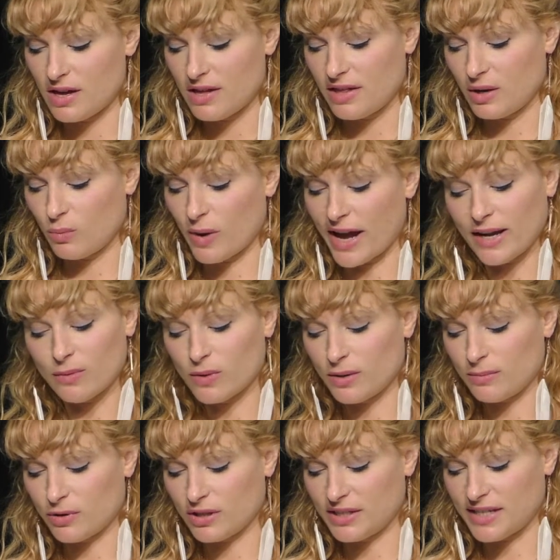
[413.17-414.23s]
then wait one
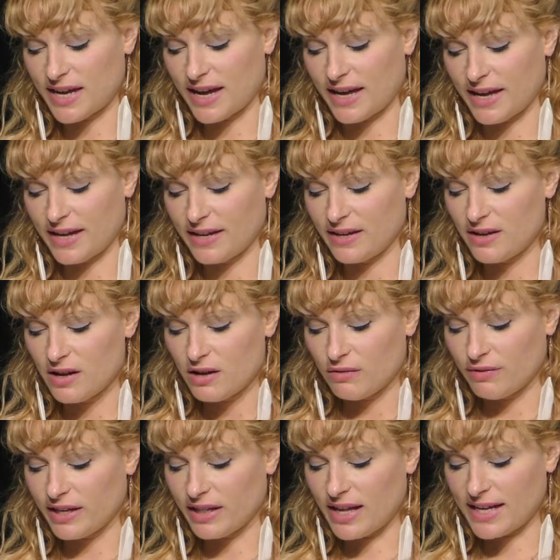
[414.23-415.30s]
more day.
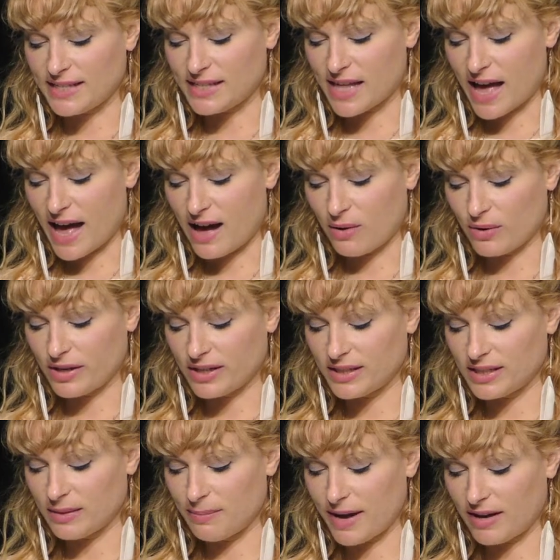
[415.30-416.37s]
Realize the hours,
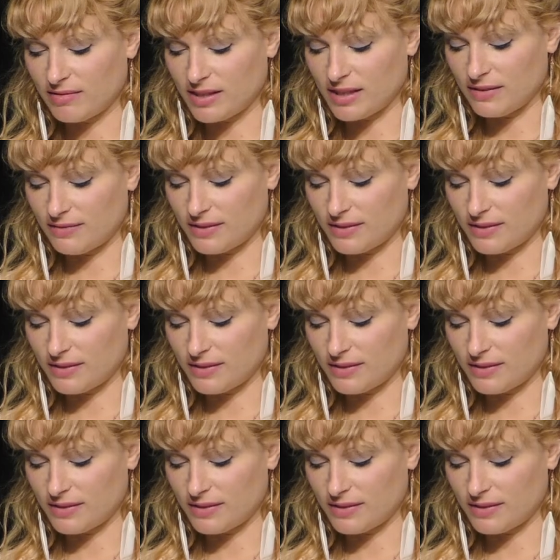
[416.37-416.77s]
the mountain of